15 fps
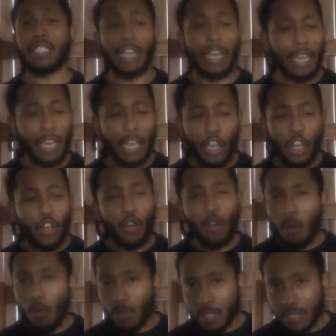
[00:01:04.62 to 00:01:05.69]
Like, no
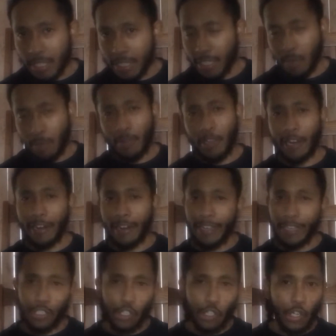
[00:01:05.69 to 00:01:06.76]
one wants to see a player get
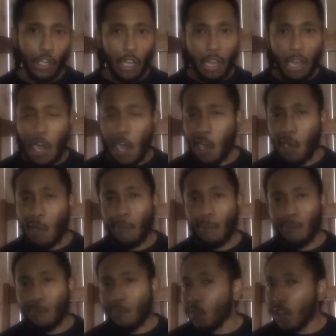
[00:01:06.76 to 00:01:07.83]
injured. A
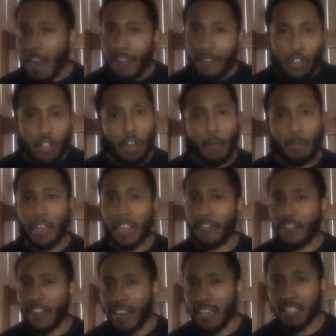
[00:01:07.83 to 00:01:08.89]
lot of you, play
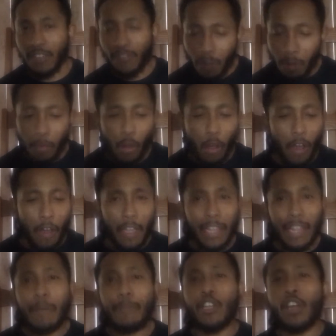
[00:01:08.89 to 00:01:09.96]
fantasy football.
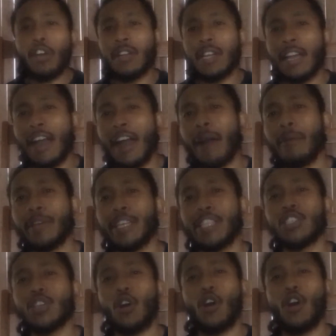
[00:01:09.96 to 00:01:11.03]
Let me know in the
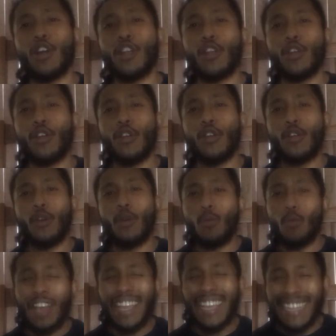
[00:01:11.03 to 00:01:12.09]
comments on
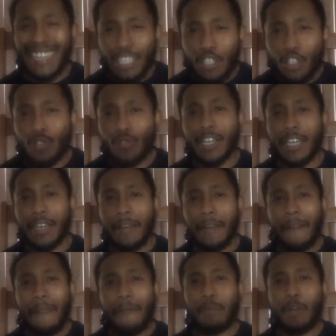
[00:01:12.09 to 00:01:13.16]
what injury
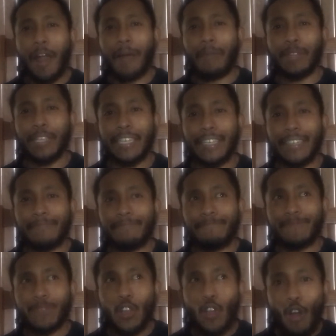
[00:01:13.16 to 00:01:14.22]
probably
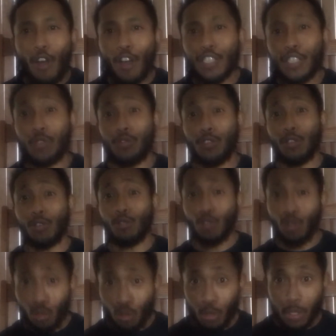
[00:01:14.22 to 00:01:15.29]
caused you to
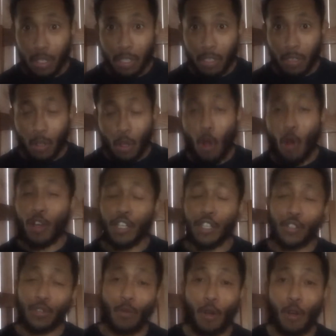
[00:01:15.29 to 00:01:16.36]
lose or just
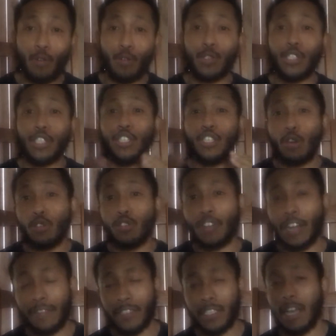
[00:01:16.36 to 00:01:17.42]
rose your
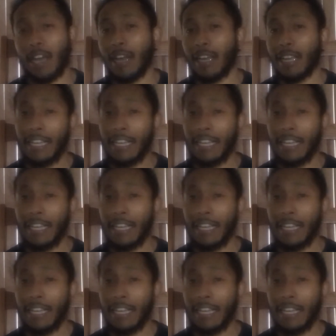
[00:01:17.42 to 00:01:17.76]
draft stock